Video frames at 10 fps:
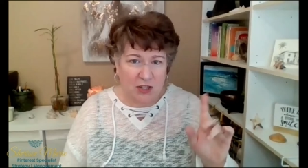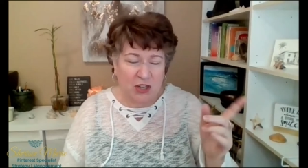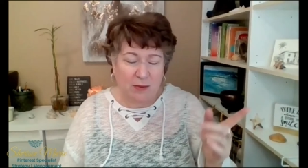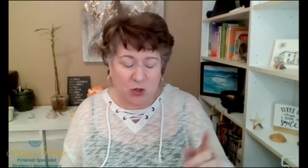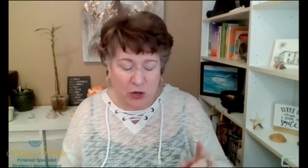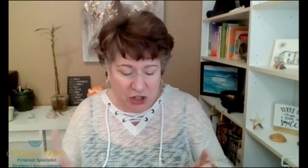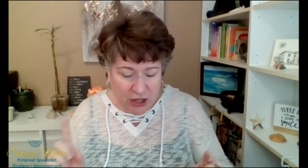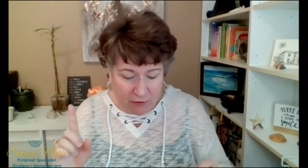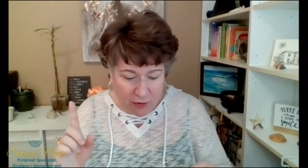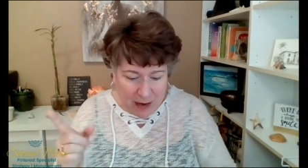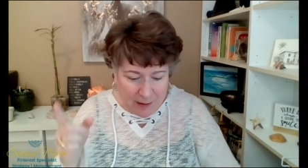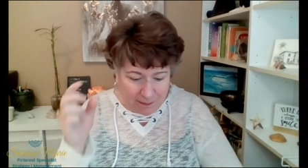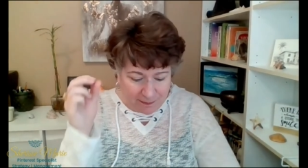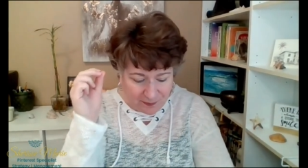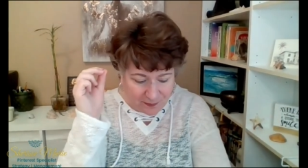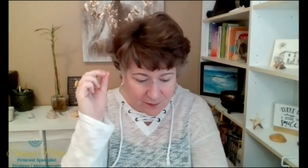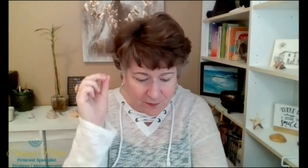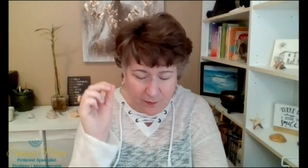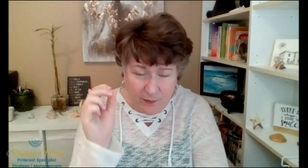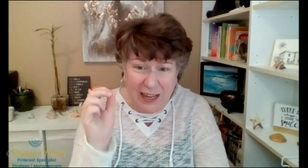going to stop screen sharing for a minute.
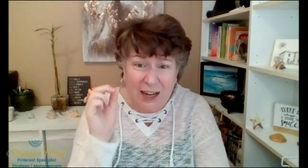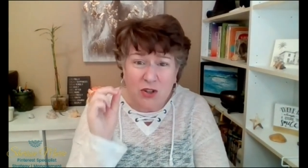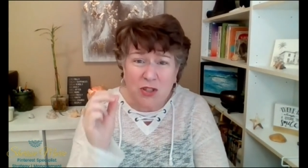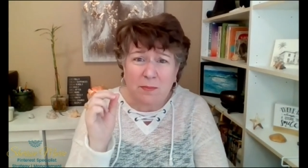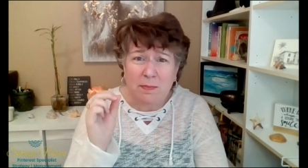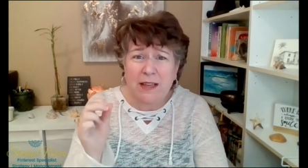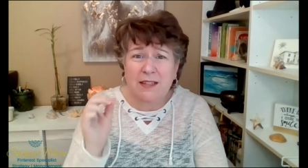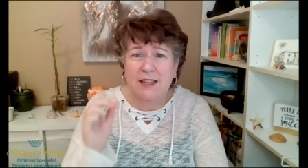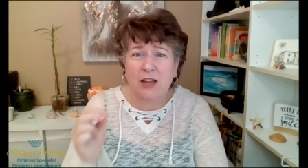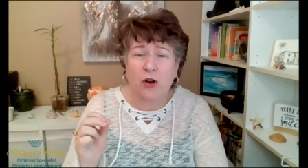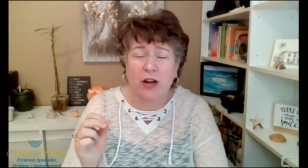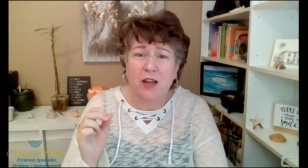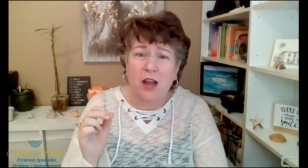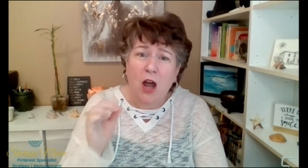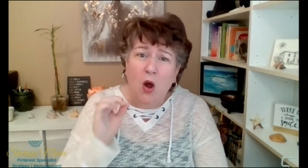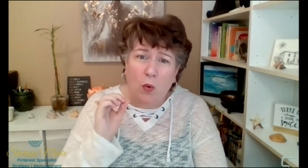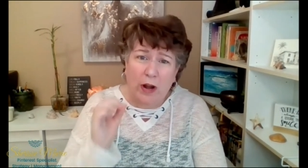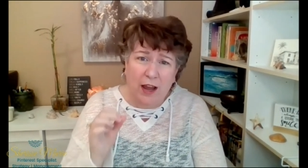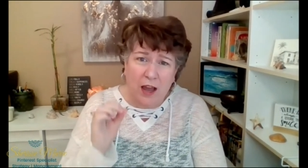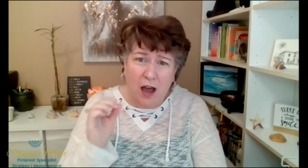Here's the big secret
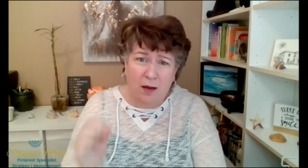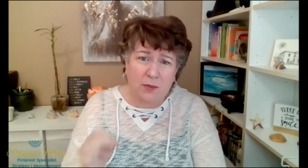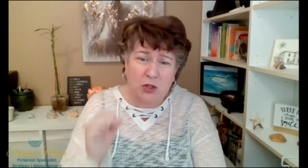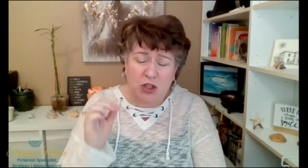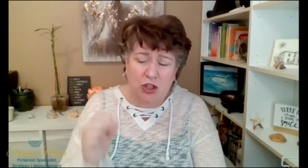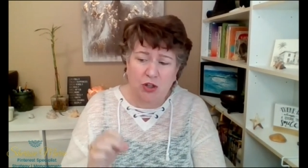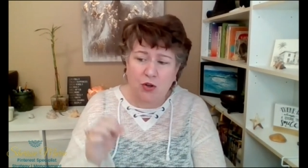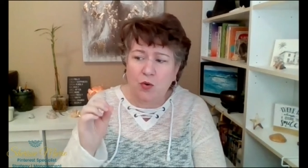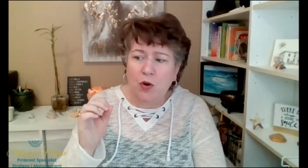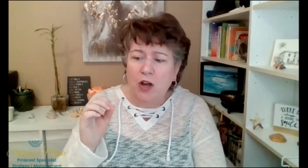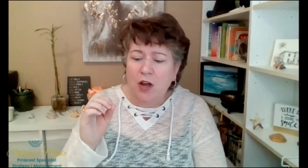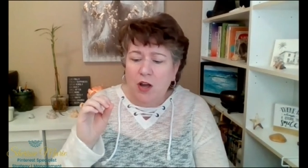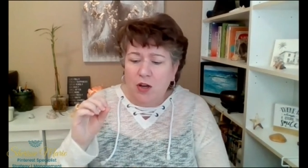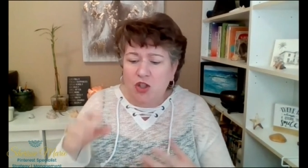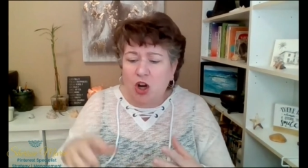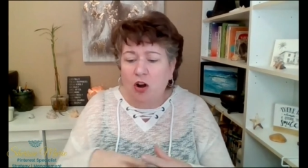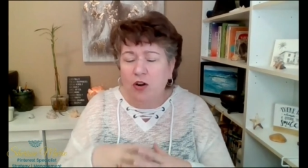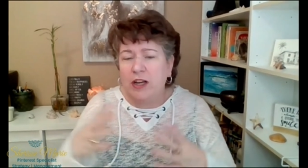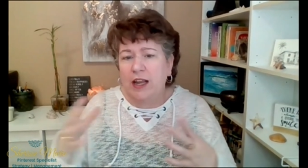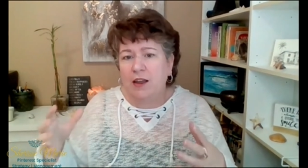when it comes to
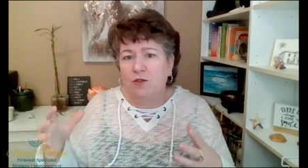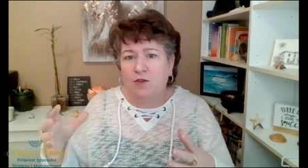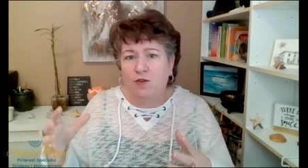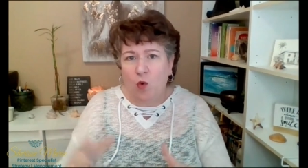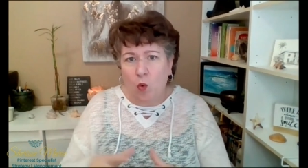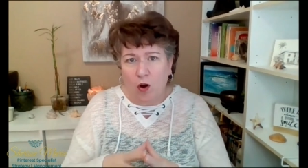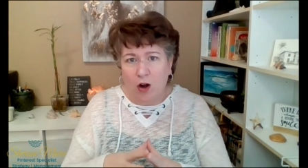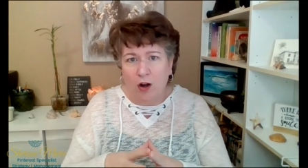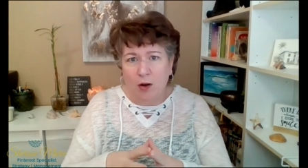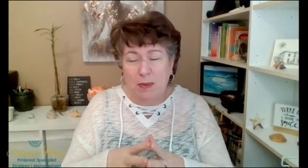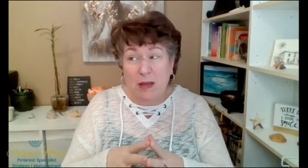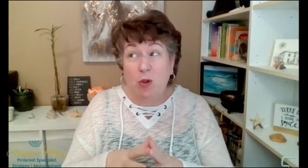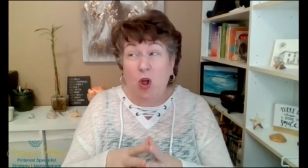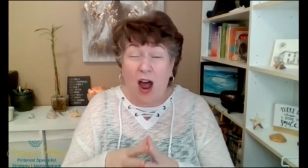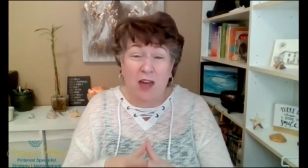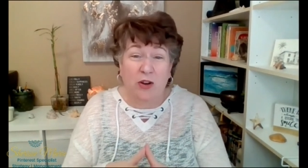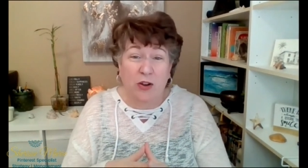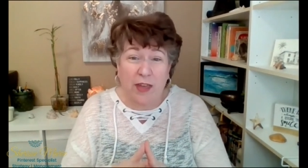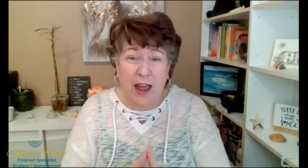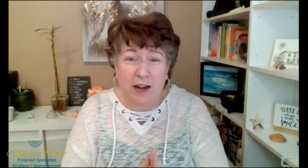targeting for people
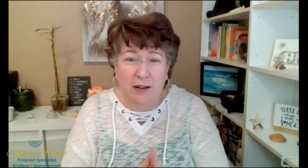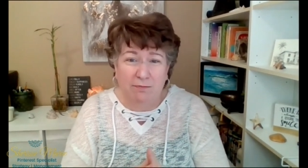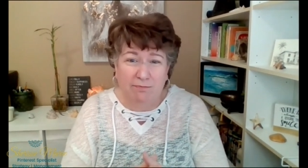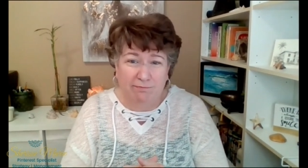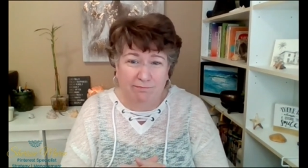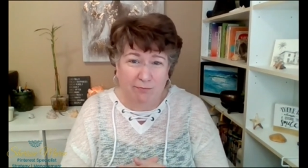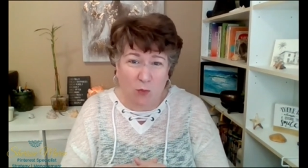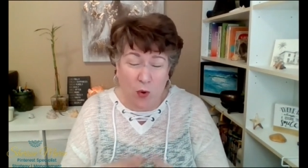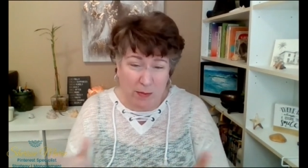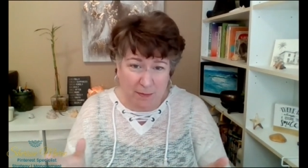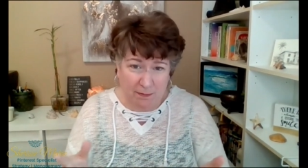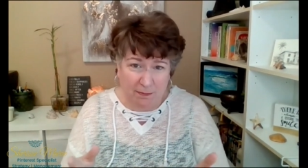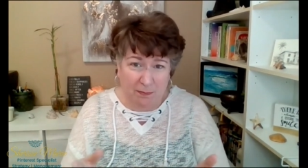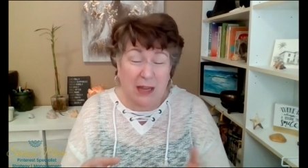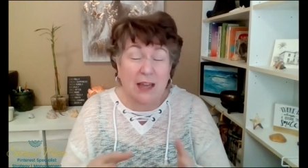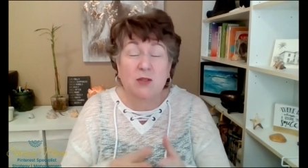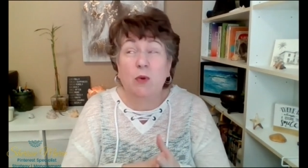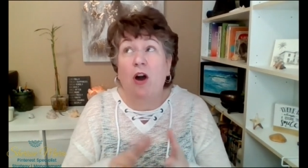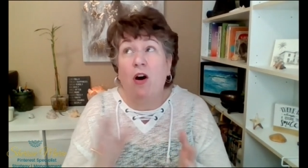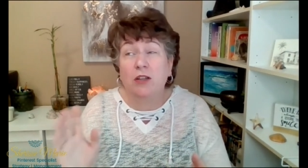other than women. Because
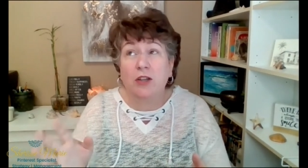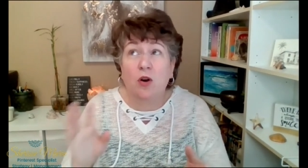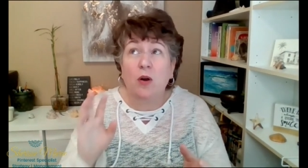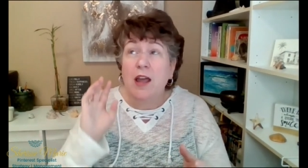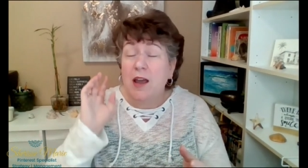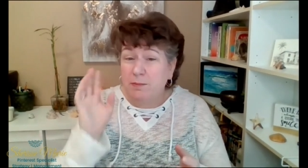we all know